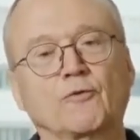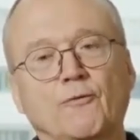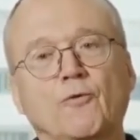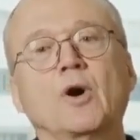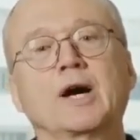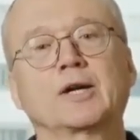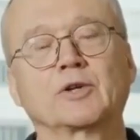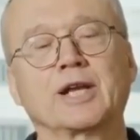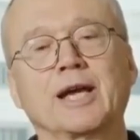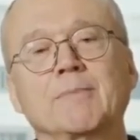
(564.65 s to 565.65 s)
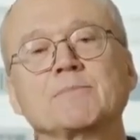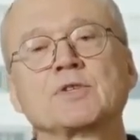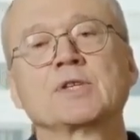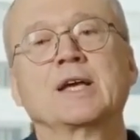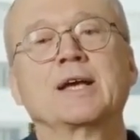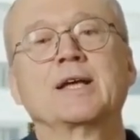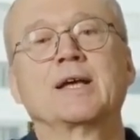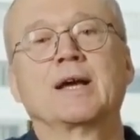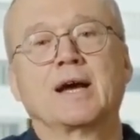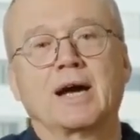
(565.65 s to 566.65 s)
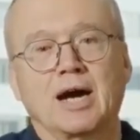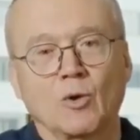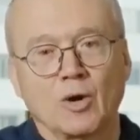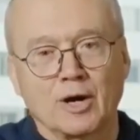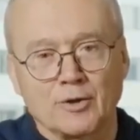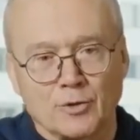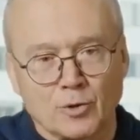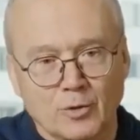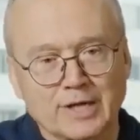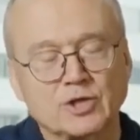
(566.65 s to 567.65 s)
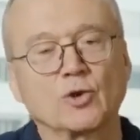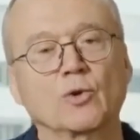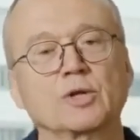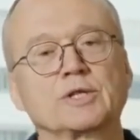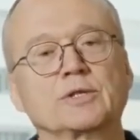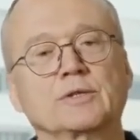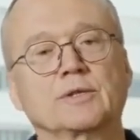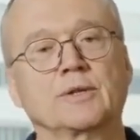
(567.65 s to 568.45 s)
of 400 amps, our threshold